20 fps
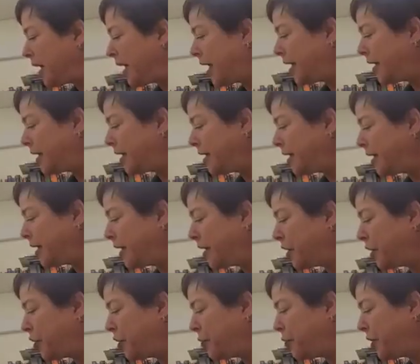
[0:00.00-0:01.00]
And
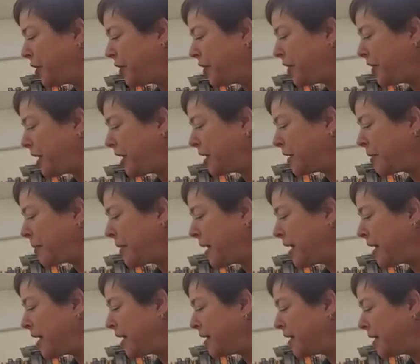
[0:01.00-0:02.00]
include what you think are the
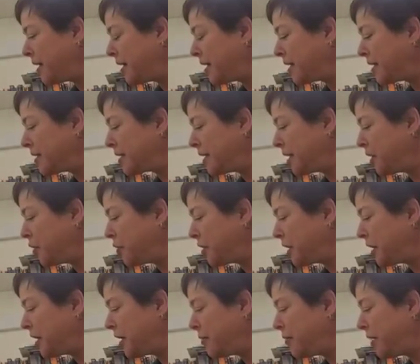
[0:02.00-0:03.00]
main ideas that you
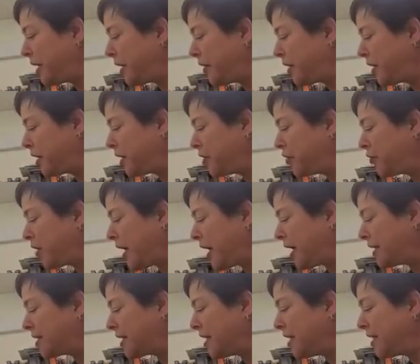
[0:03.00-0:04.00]
can compare and
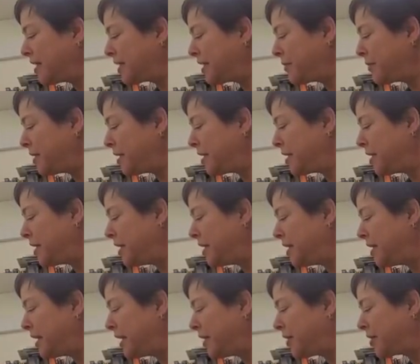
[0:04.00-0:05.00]
contrast, and then some of the
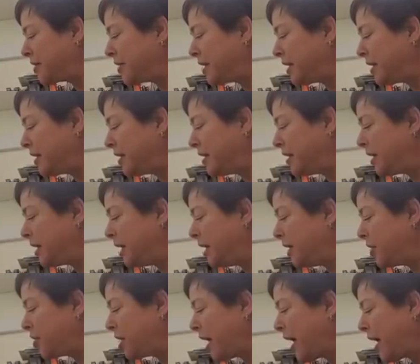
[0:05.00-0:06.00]
details that
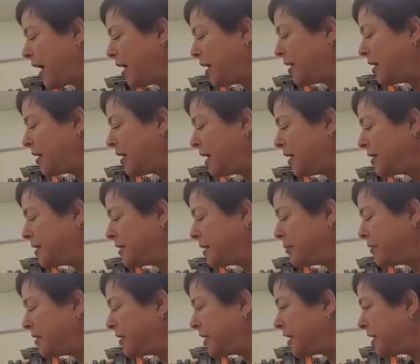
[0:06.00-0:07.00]
each had and
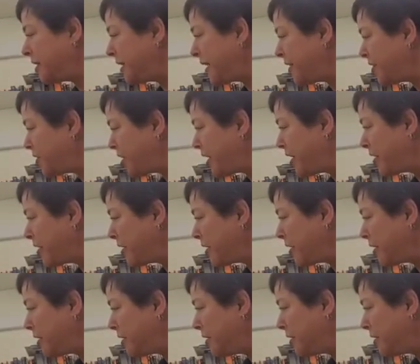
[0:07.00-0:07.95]
some of that they shared.